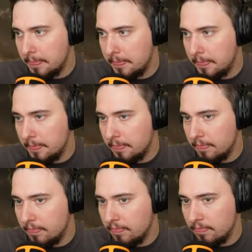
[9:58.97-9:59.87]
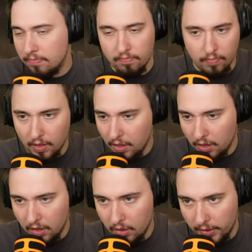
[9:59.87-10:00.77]
there's something
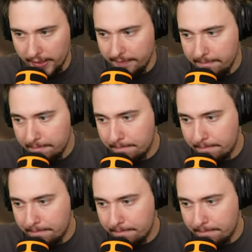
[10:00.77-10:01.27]
strange. Okay.